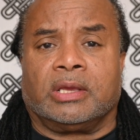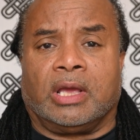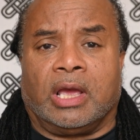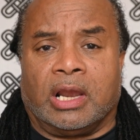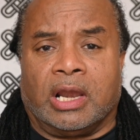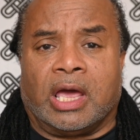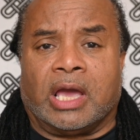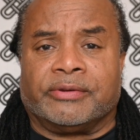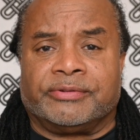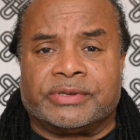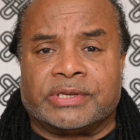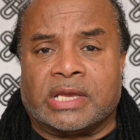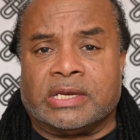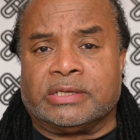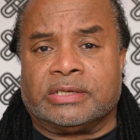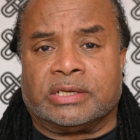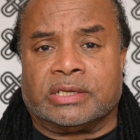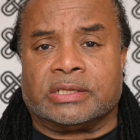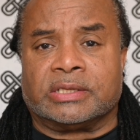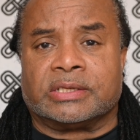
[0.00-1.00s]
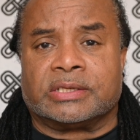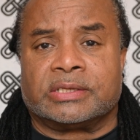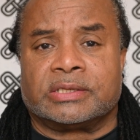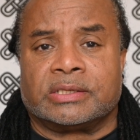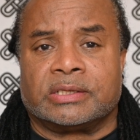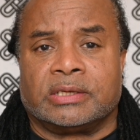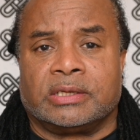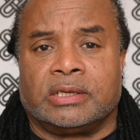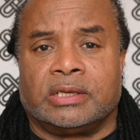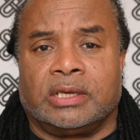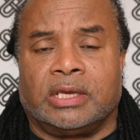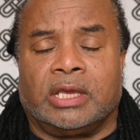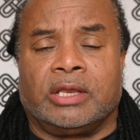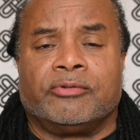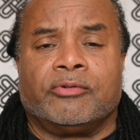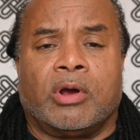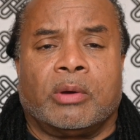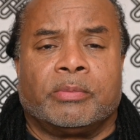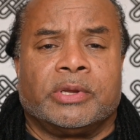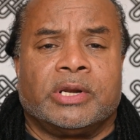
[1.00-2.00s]
a life sentence
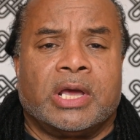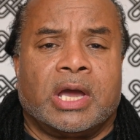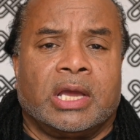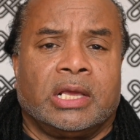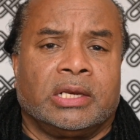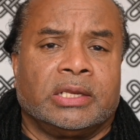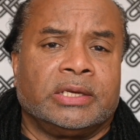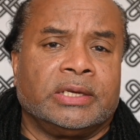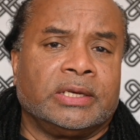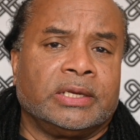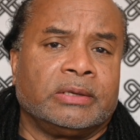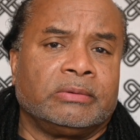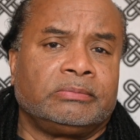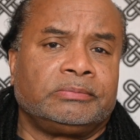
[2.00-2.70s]
in Robben Island,